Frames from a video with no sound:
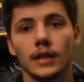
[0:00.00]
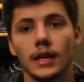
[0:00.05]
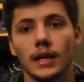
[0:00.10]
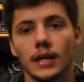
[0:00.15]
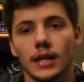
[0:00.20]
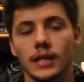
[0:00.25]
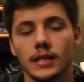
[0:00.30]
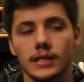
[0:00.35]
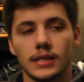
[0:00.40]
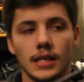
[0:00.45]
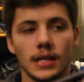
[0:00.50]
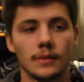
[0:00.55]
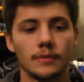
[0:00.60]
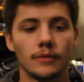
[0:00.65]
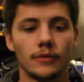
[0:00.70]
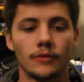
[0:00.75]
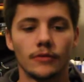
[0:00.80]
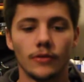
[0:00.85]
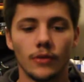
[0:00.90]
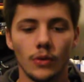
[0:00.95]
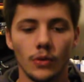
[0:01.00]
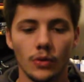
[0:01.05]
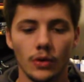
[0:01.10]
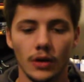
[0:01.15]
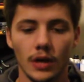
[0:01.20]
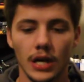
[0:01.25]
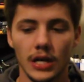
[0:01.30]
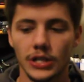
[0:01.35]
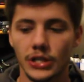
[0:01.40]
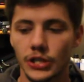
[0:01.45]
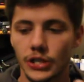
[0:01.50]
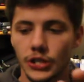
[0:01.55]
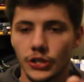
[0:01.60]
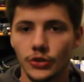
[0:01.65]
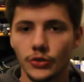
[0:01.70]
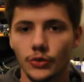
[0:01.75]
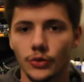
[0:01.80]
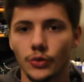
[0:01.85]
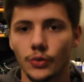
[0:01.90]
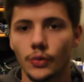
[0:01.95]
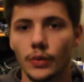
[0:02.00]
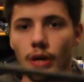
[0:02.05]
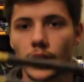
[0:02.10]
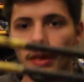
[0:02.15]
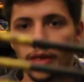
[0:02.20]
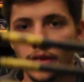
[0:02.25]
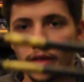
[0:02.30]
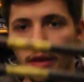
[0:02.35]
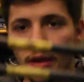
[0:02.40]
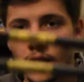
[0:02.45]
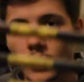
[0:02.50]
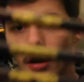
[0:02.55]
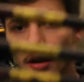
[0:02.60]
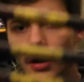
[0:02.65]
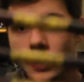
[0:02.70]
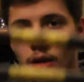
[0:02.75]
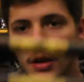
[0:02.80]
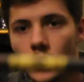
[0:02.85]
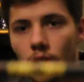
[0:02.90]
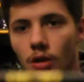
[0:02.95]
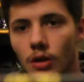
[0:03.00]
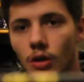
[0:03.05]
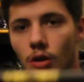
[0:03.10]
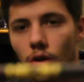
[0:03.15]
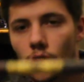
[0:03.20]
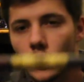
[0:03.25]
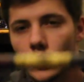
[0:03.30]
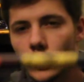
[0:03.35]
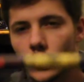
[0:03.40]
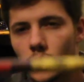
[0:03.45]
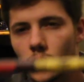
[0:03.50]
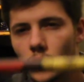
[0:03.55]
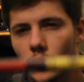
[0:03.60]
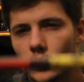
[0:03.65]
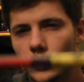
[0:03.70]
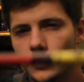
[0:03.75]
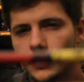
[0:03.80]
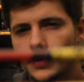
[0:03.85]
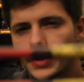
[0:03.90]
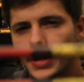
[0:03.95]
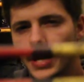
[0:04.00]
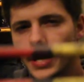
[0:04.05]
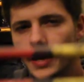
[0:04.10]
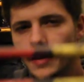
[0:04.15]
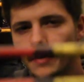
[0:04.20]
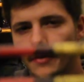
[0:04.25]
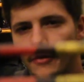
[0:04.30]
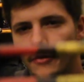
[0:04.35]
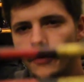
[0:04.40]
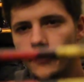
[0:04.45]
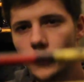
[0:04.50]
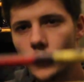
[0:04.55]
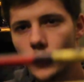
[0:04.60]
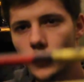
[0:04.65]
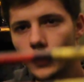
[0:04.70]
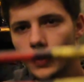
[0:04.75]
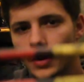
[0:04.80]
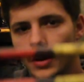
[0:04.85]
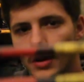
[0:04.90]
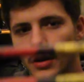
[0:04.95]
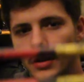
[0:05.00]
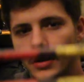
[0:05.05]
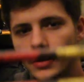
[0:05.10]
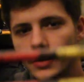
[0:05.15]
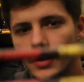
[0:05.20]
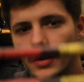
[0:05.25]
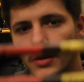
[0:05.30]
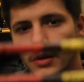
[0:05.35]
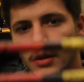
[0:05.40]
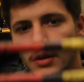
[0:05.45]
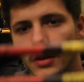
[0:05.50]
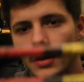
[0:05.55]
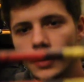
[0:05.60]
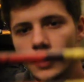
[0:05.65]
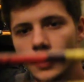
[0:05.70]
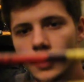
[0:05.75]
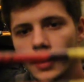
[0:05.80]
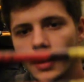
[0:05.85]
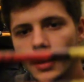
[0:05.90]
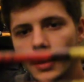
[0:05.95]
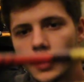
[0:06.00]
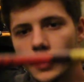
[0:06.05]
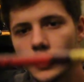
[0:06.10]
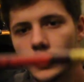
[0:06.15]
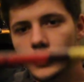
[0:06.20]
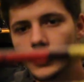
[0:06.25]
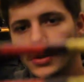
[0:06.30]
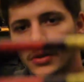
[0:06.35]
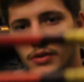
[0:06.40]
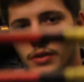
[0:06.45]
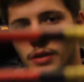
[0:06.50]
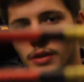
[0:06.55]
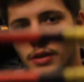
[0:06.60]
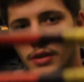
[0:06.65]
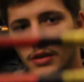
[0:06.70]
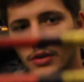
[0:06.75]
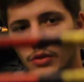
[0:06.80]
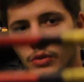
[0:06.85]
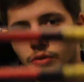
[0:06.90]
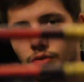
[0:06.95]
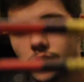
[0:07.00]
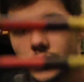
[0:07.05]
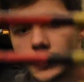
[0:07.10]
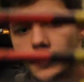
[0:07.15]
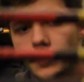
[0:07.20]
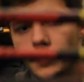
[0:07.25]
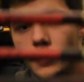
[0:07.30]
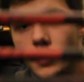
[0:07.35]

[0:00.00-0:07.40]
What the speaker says: Like I said before, I shoot with Gold Tip 400. These are the Gold Tip